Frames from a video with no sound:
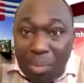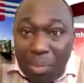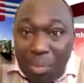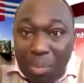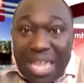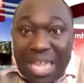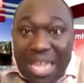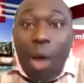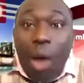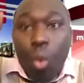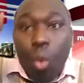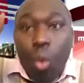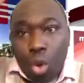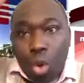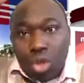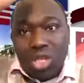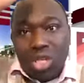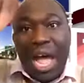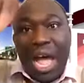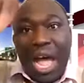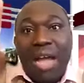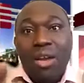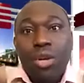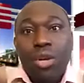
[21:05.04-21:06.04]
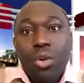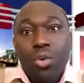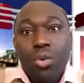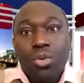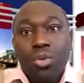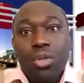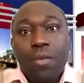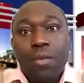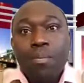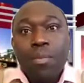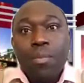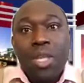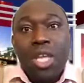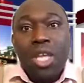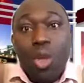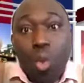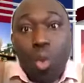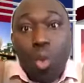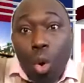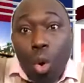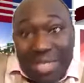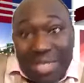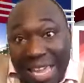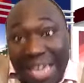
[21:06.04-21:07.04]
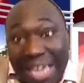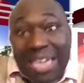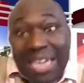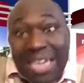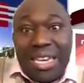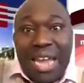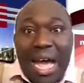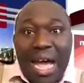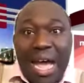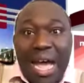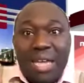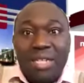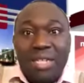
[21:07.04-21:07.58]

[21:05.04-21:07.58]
prayer was handled. He was hindered.